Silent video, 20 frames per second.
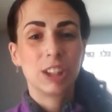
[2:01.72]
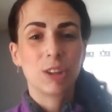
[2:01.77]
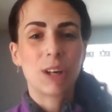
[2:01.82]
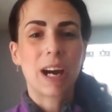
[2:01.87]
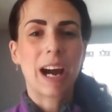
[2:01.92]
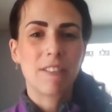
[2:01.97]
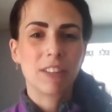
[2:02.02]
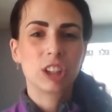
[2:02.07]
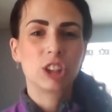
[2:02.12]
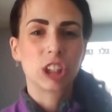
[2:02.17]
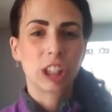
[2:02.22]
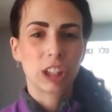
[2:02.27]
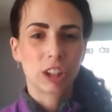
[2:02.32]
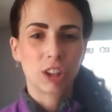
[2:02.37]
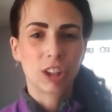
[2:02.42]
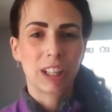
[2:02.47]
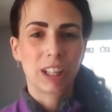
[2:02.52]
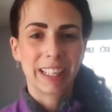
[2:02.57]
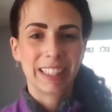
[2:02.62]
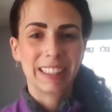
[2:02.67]
you have a
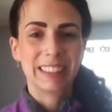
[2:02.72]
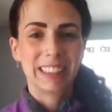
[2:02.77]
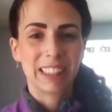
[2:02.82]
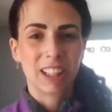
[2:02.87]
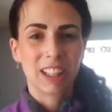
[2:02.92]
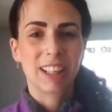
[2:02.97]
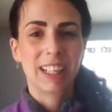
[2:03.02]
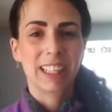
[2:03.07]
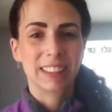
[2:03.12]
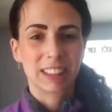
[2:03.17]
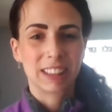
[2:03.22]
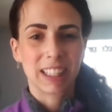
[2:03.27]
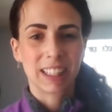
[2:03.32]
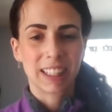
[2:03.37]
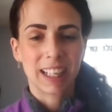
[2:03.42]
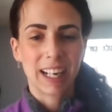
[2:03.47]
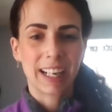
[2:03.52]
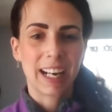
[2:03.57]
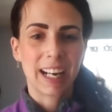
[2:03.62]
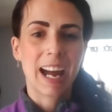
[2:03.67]
general idea as to
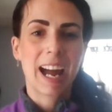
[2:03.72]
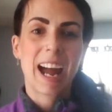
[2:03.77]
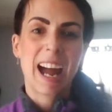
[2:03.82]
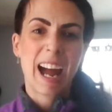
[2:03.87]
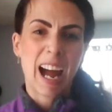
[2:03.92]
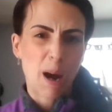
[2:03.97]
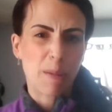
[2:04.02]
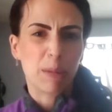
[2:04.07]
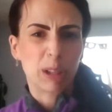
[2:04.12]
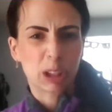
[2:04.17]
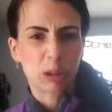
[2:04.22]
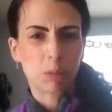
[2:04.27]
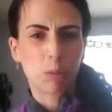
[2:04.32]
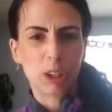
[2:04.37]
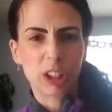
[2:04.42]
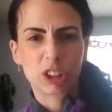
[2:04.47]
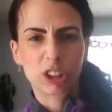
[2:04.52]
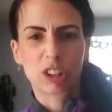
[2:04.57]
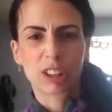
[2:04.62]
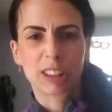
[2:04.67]
kind of how much
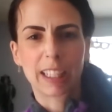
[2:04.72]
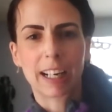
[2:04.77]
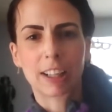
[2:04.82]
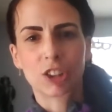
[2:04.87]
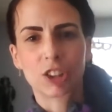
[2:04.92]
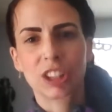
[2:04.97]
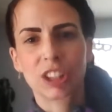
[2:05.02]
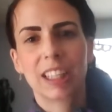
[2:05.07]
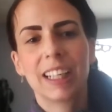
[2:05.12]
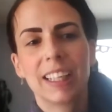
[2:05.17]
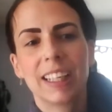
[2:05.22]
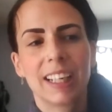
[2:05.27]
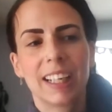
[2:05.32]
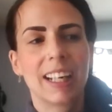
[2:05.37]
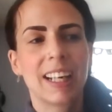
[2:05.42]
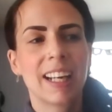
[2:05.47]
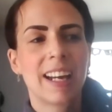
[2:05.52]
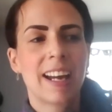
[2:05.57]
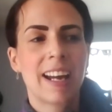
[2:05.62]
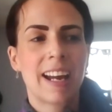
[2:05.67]
moisture is actually in
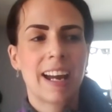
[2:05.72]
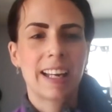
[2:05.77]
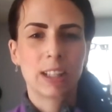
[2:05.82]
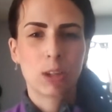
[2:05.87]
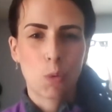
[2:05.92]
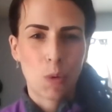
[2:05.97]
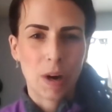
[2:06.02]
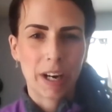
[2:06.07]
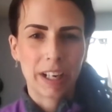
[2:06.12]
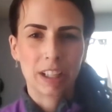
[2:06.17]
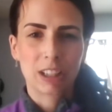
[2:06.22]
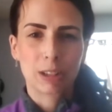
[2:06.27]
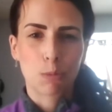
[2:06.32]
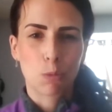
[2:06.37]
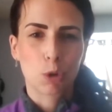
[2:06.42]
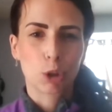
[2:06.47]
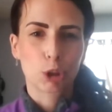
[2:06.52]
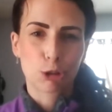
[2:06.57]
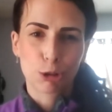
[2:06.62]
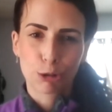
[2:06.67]
it, and the weight is
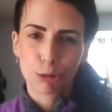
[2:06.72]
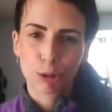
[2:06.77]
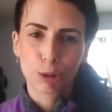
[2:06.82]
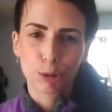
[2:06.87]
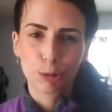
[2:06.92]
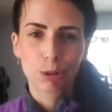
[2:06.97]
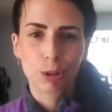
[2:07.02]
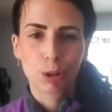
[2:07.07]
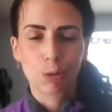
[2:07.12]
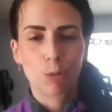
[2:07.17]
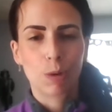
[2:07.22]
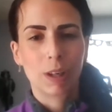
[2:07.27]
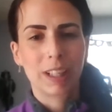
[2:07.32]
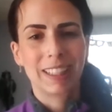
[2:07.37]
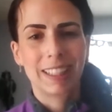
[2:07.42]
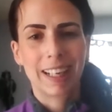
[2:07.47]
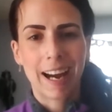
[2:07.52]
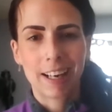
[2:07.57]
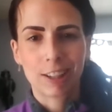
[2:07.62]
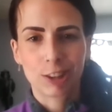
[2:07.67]
more true to what
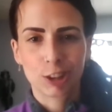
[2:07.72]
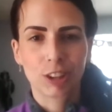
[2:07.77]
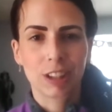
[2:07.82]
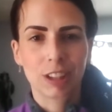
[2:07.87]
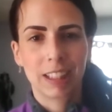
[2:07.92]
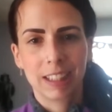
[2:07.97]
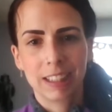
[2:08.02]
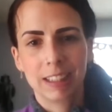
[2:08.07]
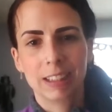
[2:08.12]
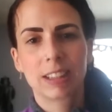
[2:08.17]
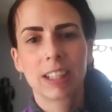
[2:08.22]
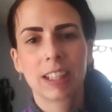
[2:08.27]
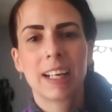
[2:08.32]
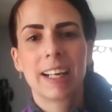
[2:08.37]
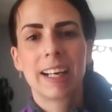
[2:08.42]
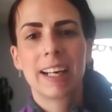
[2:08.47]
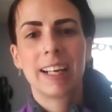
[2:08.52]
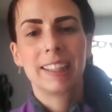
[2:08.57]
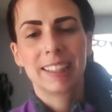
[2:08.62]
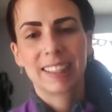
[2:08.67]
it actually is
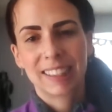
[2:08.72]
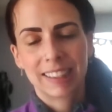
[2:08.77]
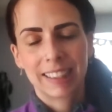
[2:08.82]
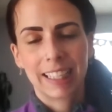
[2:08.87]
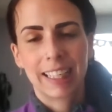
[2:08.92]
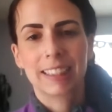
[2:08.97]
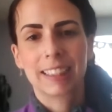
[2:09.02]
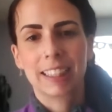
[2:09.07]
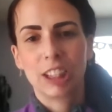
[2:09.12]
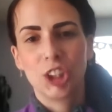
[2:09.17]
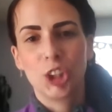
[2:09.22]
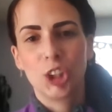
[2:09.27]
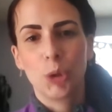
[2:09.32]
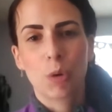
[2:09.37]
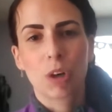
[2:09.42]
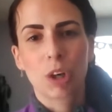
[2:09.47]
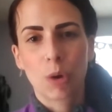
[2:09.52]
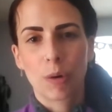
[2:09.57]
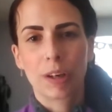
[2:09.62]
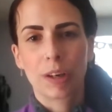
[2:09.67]
in the state that you
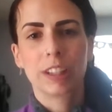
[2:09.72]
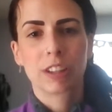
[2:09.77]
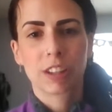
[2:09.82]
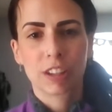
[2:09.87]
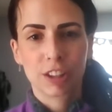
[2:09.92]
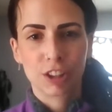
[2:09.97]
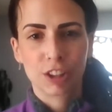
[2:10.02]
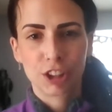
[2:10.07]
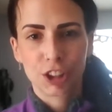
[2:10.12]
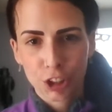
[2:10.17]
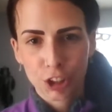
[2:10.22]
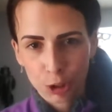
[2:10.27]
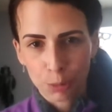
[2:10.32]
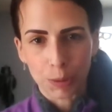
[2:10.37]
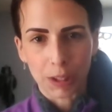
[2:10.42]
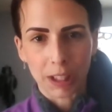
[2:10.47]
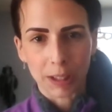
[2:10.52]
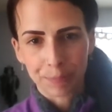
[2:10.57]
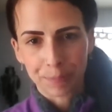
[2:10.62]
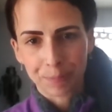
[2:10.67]
are going to consume
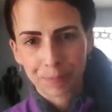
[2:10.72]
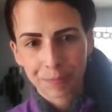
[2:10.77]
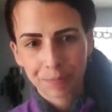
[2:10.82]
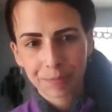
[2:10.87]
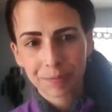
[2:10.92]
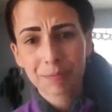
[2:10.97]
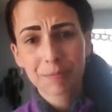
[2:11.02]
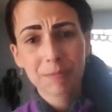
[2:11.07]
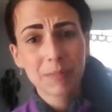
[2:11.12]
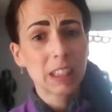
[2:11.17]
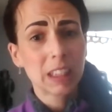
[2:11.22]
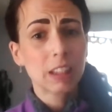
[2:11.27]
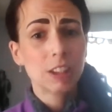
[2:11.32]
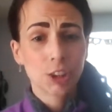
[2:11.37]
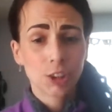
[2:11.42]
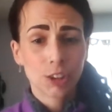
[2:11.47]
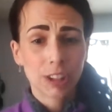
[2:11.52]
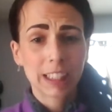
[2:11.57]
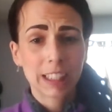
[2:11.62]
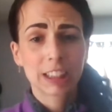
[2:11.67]
it.
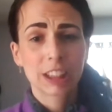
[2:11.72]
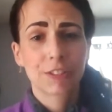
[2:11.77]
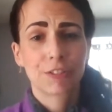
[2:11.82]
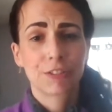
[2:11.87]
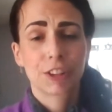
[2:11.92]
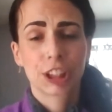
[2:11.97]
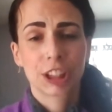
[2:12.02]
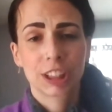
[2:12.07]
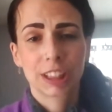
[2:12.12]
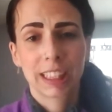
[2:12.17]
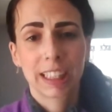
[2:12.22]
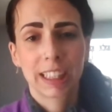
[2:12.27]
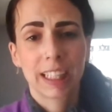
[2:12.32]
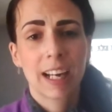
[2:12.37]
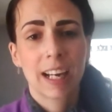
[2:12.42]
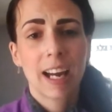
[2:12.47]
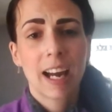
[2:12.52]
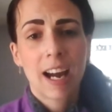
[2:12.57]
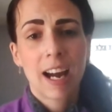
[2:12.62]
So that's the first thing.